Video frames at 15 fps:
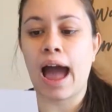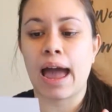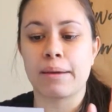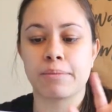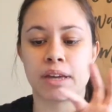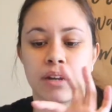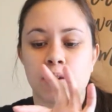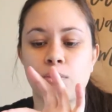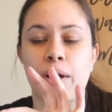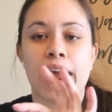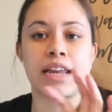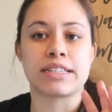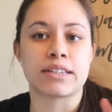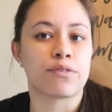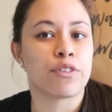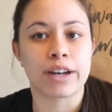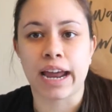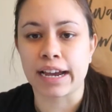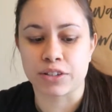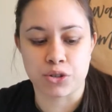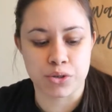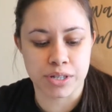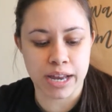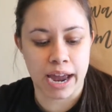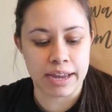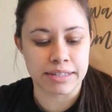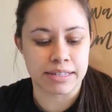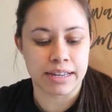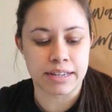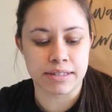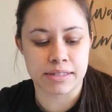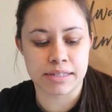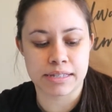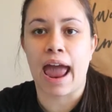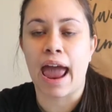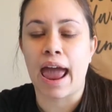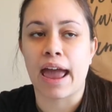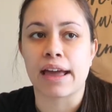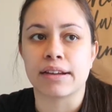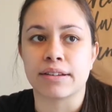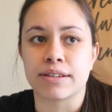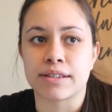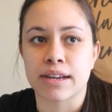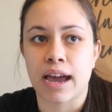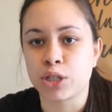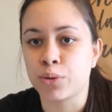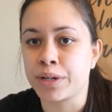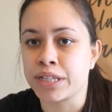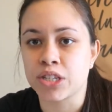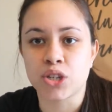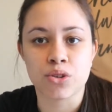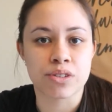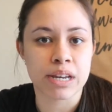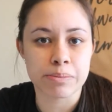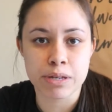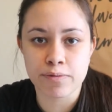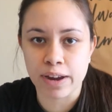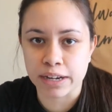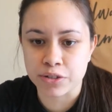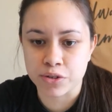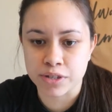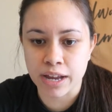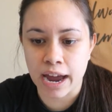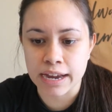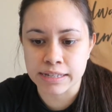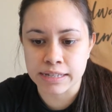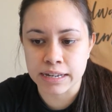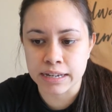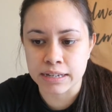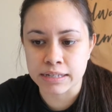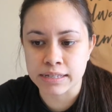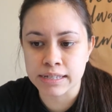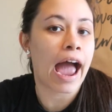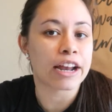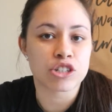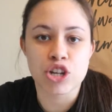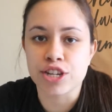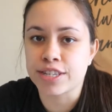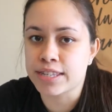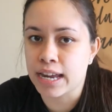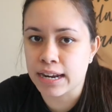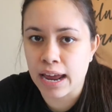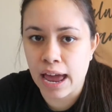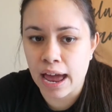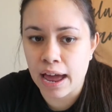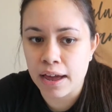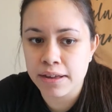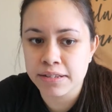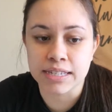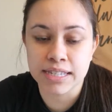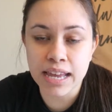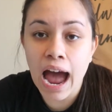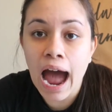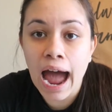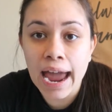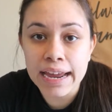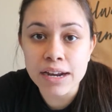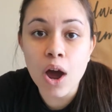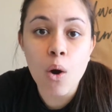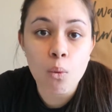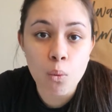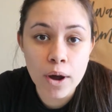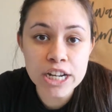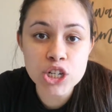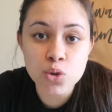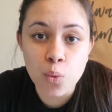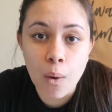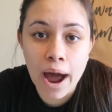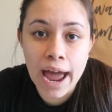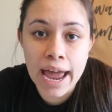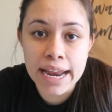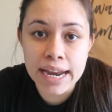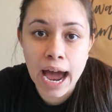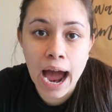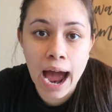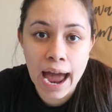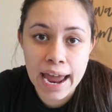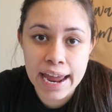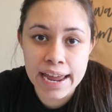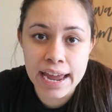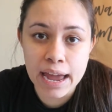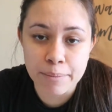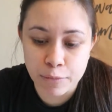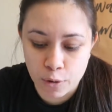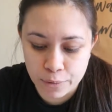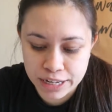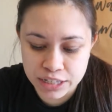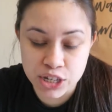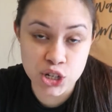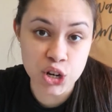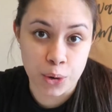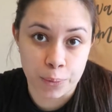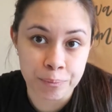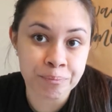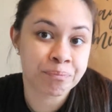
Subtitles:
I'm gonna write different exercises and between the two types of exercises, Hachi's gonna decide which one I am going to do.